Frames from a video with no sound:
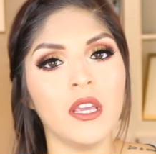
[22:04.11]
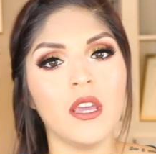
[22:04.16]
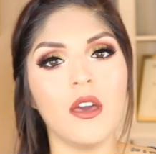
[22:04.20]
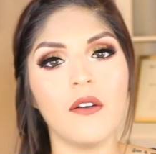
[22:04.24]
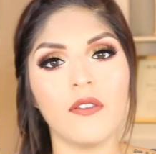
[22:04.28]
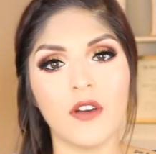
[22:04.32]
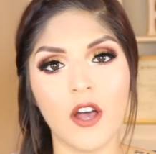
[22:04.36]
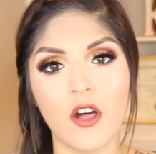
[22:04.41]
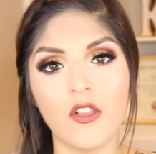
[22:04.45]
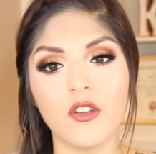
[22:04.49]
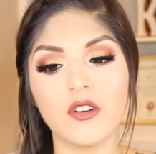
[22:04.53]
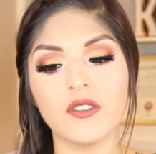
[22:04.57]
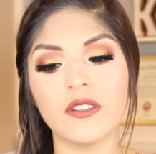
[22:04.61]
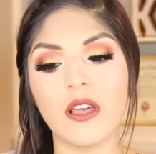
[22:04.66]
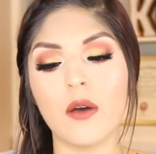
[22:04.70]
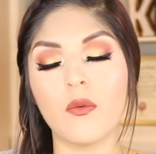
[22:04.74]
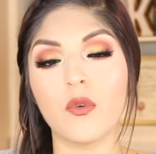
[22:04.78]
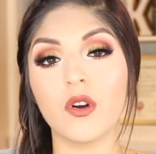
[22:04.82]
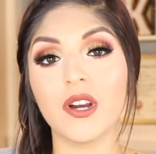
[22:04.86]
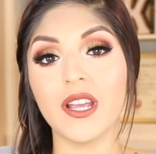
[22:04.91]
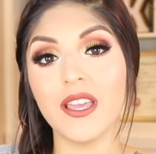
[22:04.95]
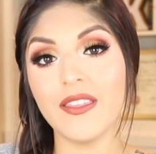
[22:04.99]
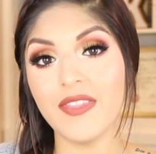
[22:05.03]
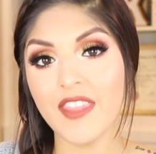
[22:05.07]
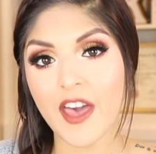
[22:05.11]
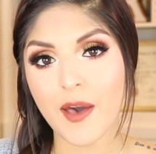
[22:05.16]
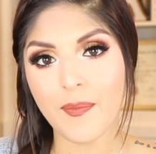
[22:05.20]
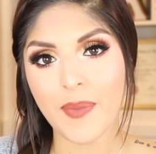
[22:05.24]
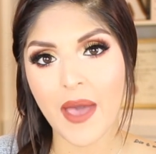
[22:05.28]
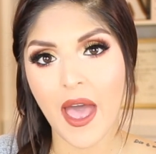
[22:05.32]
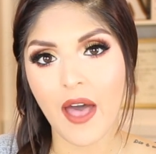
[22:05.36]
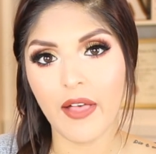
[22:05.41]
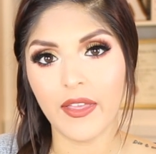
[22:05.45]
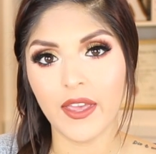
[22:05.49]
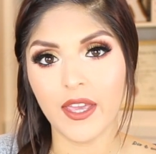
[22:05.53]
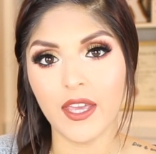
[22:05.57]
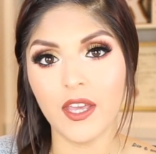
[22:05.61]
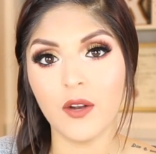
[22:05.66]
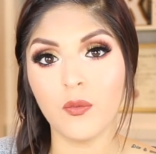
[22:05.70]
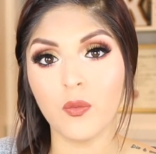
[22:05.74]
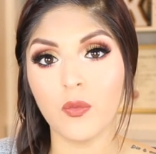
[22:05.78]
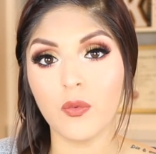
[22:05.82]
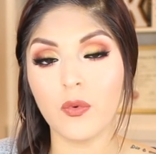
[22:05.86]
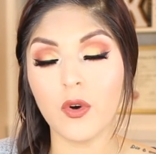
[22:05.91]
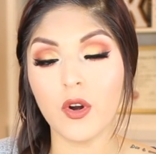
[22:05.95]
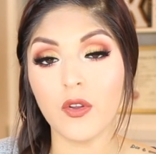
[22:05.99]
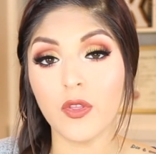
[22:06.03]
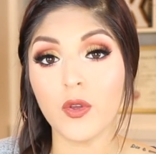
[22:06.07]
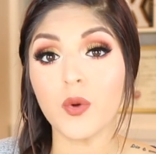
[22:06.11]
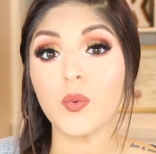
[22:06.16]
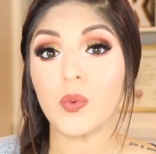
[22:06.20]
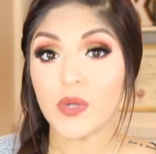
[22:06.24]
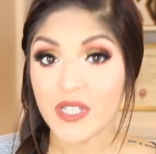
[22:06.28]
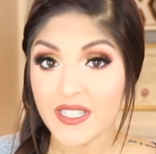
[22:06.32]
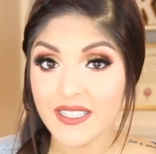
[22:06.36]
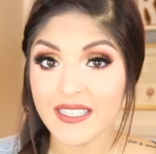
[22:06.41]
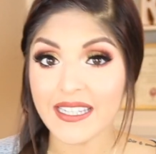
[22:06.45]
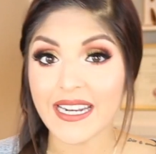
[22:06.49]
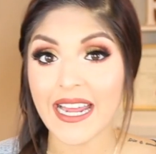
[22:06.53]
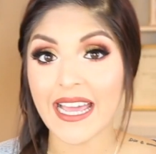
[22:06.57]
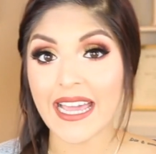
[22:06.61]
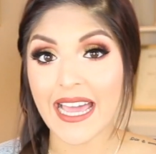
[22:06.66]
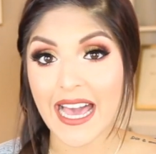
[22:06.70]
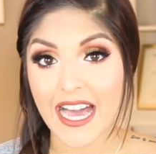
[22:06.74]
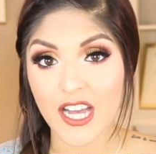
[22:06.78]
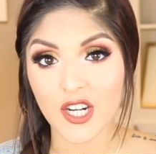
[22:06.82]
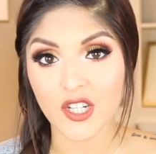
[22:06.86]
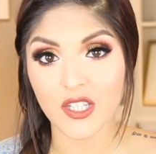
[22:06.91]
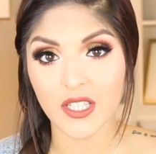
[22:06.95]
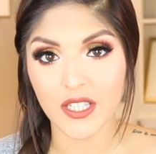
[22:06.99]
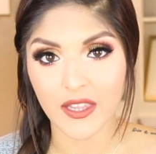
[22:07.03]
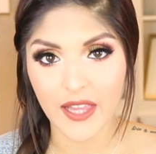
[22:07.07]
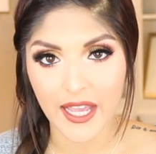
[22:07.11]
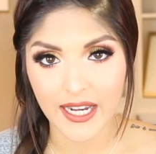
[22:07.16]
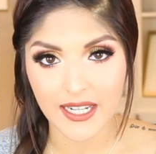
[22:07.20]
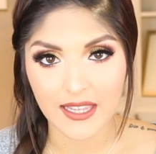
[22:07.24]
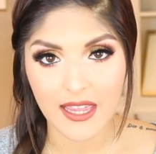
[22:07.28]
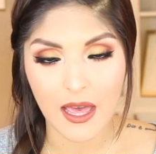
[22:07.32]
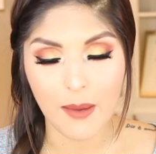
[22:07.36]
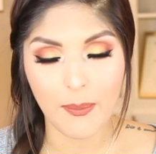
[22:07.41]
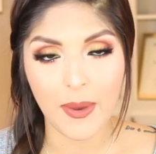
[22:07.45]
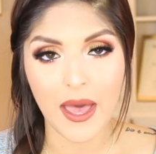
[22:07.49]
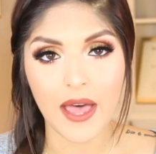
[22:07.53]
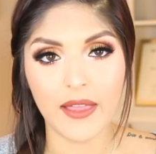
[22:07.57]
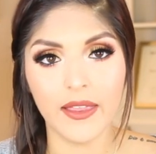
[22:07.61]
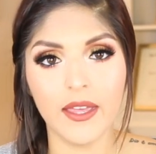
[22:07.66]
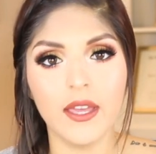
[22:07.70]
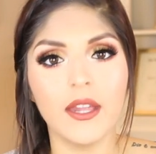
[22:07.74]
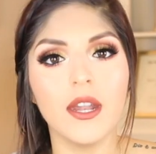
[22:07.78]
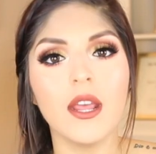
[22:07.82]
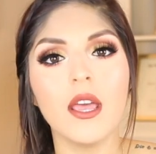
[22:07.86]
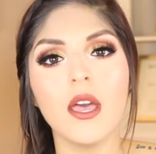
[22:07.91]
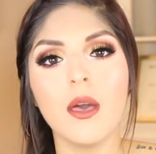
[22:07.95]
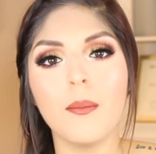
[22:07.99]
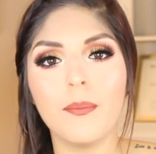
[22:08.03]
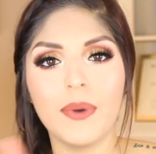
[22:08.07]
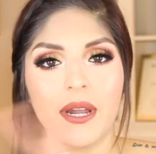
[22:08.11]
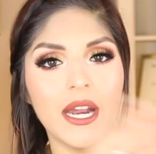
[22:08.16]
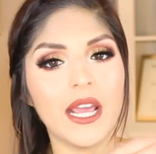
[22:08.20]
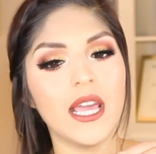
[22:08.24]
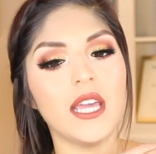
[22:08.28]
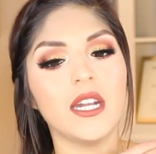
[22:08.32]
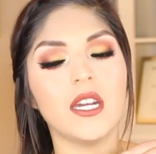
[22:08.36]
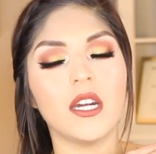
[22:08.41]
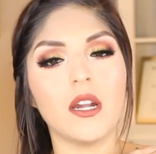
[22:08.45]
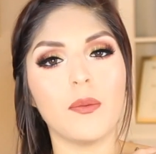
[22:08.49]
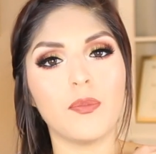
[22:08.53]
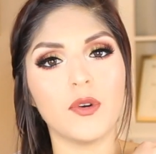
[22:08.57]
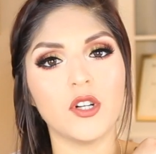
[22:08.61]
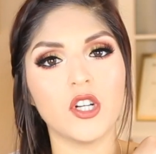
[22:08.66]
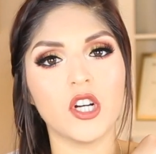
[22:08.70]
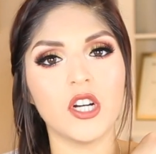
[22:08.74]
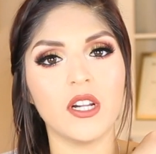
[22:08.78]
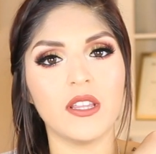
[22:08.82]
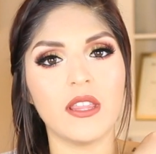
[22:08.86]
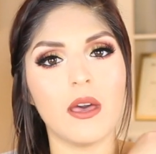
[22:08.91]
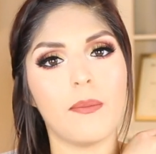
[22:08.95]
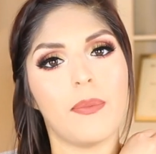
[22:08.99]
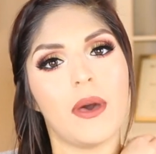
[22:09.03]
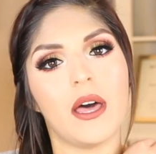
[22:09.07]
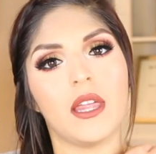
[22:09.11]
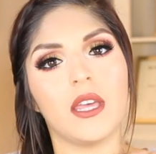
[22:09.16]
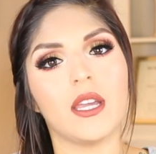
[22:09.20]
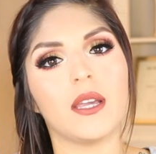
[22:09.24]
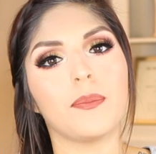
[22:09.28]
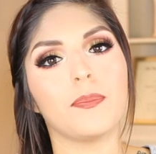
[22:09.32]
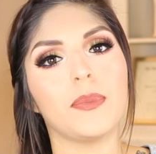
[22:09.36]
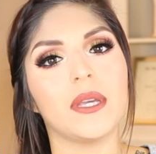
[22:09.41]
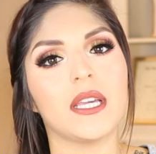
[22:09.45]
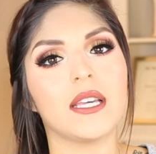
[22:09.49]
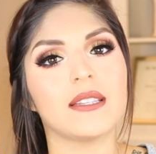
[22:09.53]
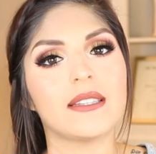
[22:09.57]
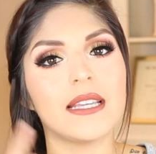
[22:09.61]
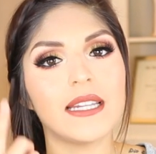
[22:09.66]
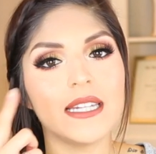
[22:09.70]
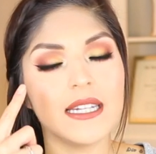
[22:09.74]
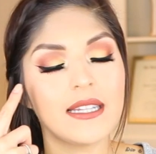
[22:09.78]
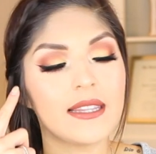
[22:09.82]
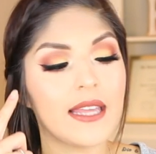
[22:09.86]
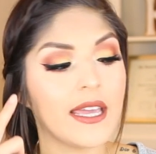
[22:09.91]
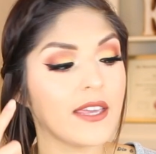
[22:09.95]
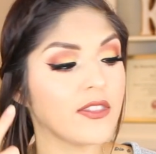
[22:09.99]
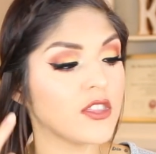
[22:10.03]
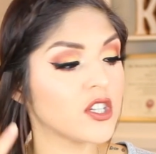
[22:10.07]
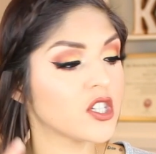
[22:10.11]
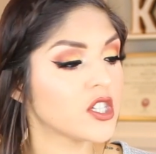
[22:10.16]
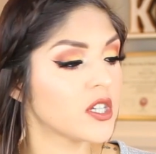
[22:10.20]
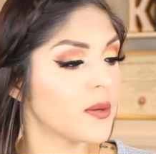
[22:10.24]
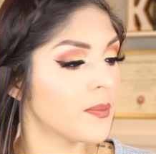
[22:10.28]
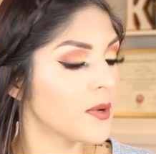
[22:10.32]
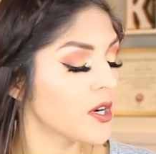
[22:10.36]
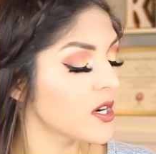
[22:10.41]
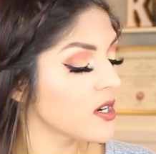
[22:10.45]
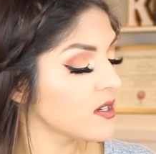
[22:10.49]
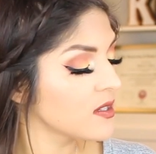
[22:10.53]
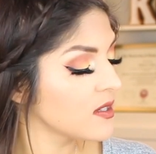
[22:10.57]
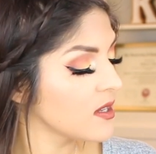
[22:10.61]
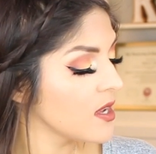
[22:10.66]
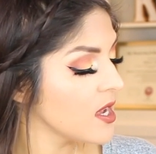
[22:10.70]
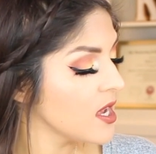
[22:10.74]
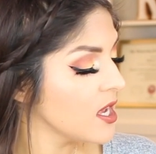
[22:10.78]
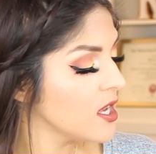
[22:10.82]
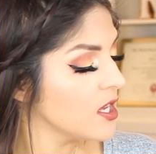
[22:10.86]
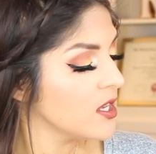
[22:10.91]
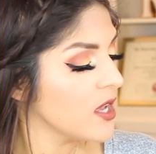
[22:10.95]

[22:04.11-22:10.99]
me of colors that were in that palette and were the reason I actually liked that palette. But I ended up returning that palette because I didn't like the shimmers.